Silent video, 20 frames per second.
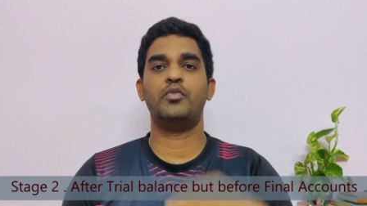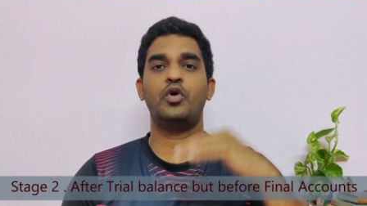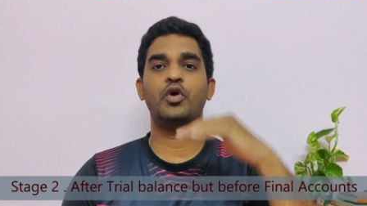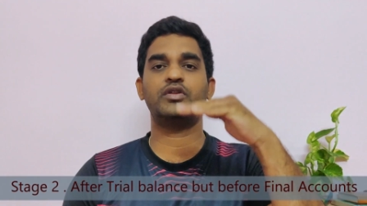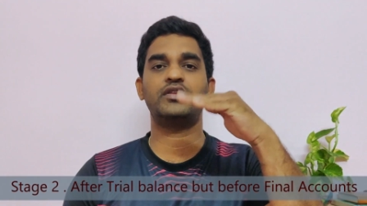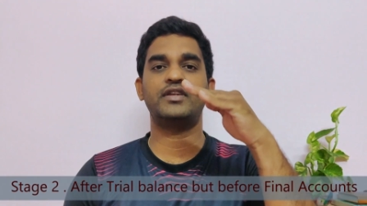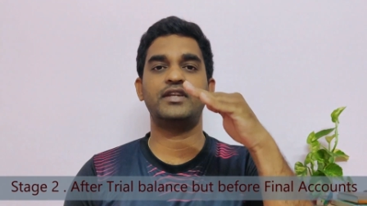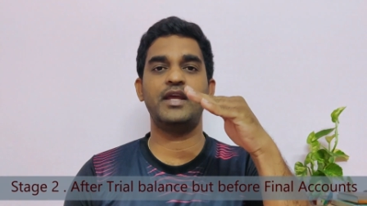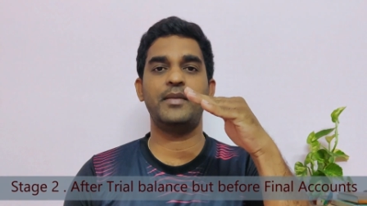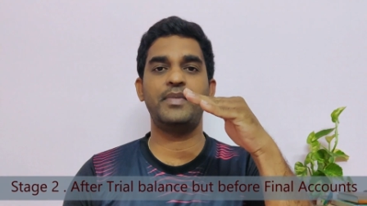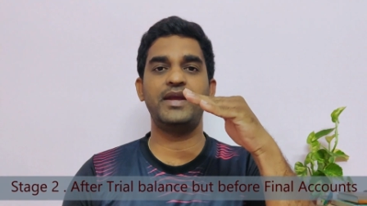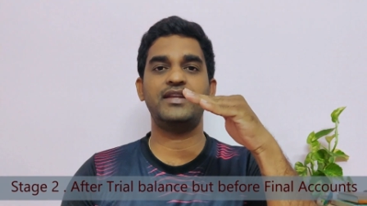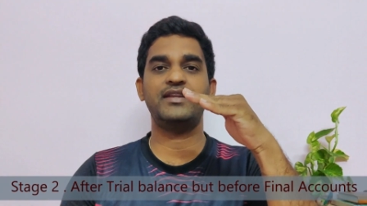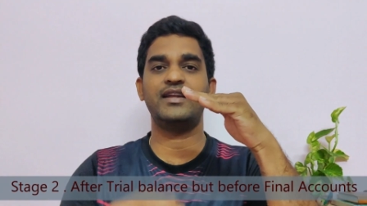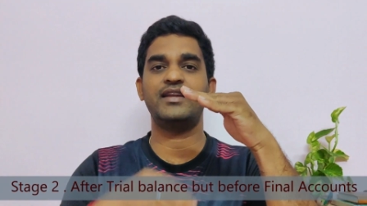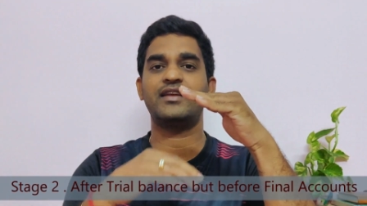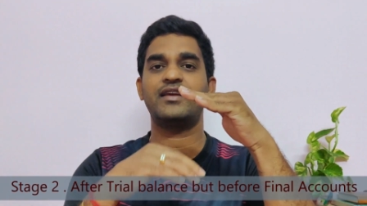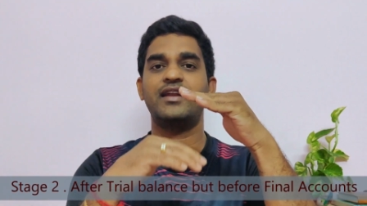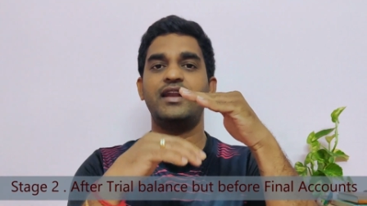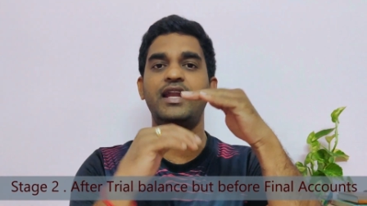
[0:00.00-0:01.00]
Both
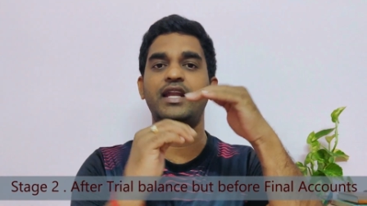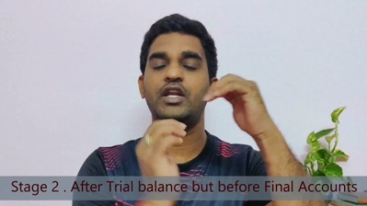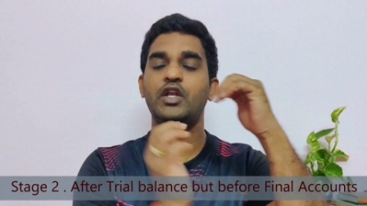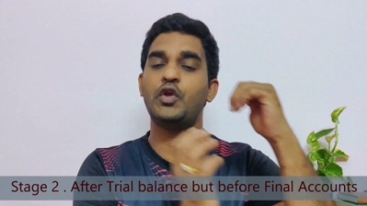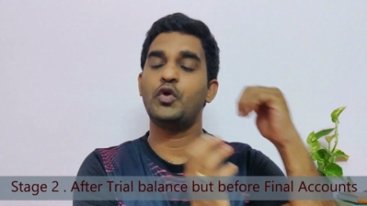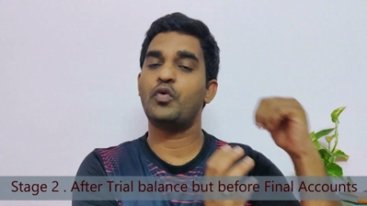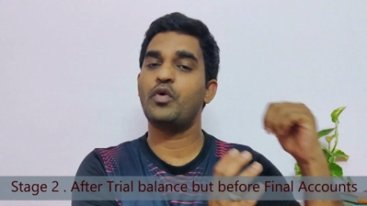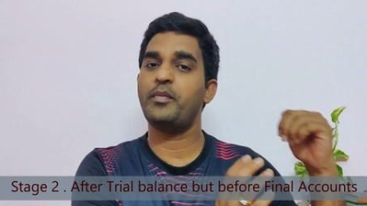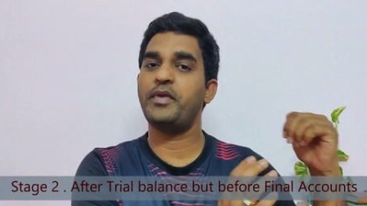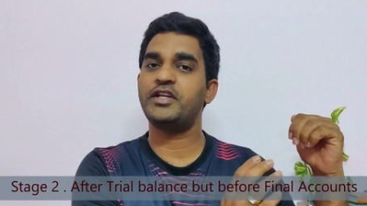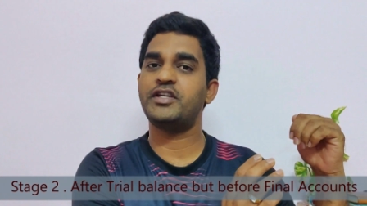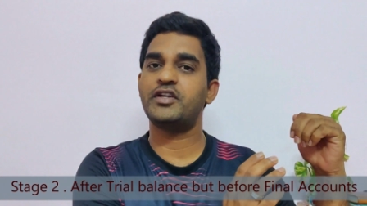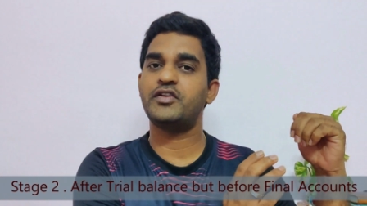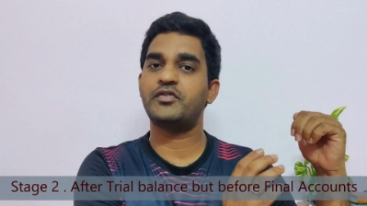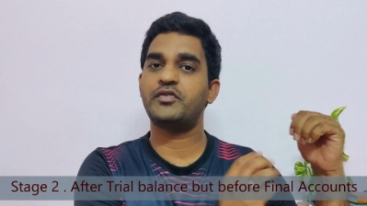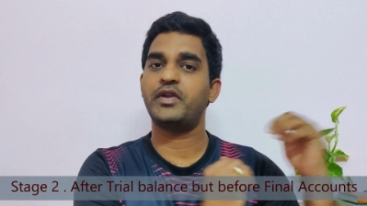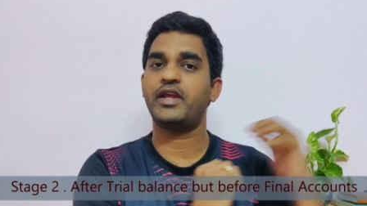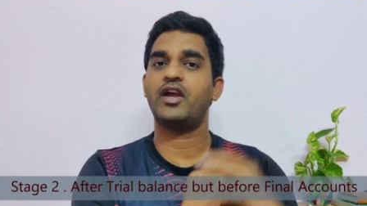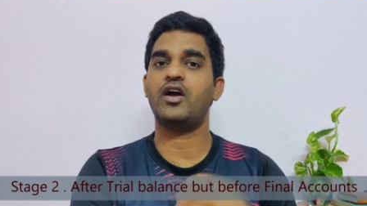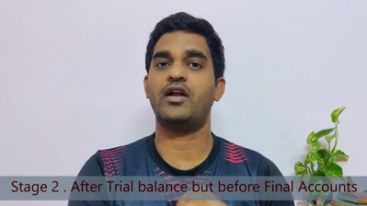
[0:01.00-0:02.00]
debit and credit you
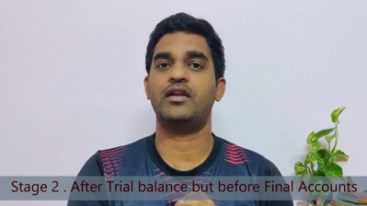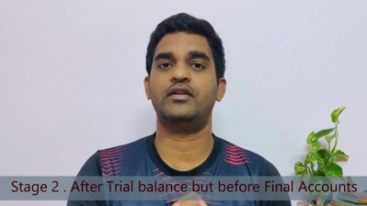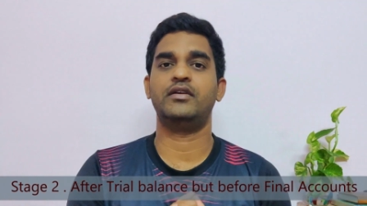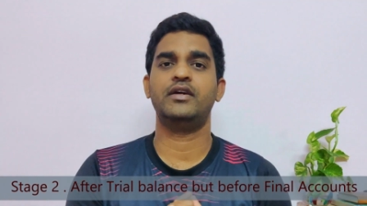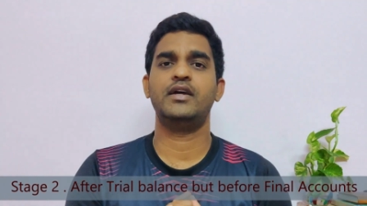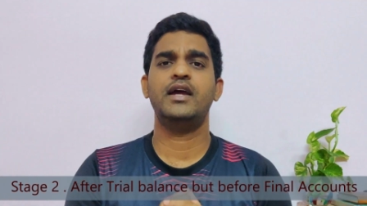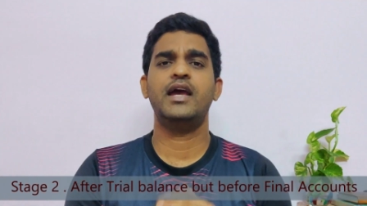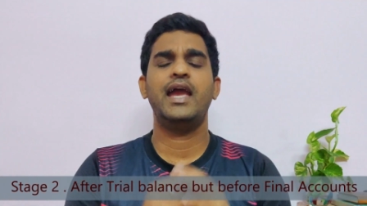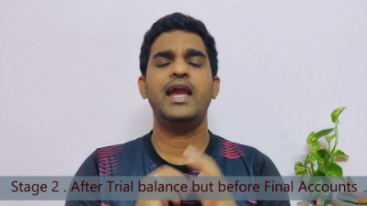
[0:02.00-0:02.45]
omitted to record.